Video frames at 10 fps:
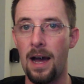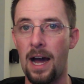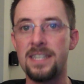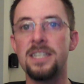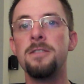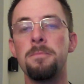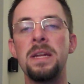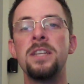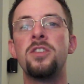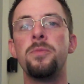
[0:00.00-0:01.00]
I didn't
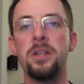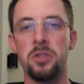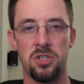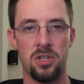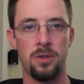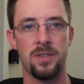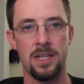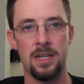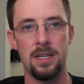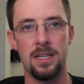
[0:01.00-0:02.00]
mean to be insulting
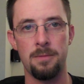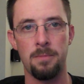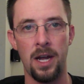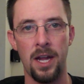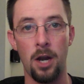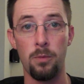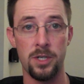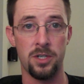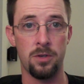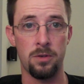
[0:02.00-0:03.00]
in my
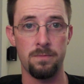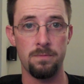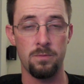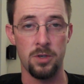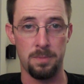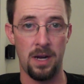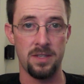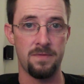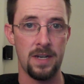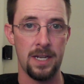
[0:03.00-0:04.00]
original response
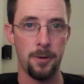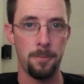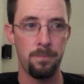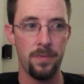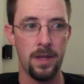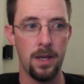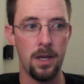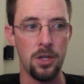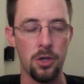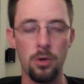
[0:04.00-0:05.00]
video.
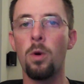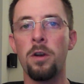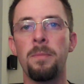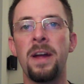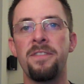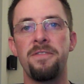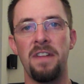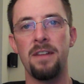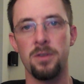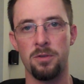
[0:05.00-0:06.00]
You're one of my
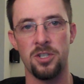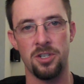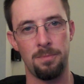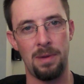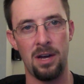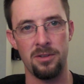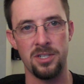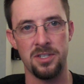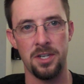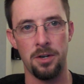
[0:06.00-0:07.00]
favorite Christian
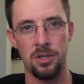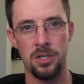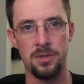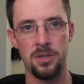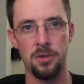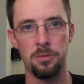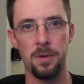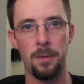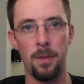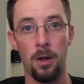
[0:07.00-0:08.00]
apologists here on YouTube,
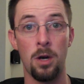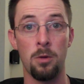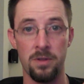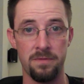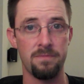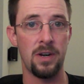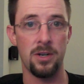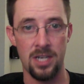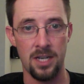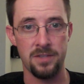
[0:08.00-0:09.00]
along with
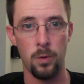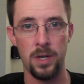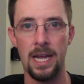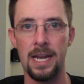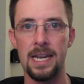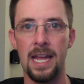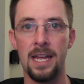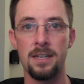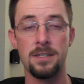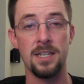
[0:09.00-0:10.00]
Veritas48
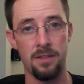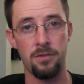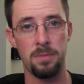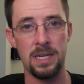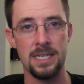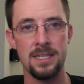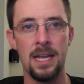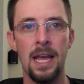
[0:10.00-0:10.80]
and Together for Peace.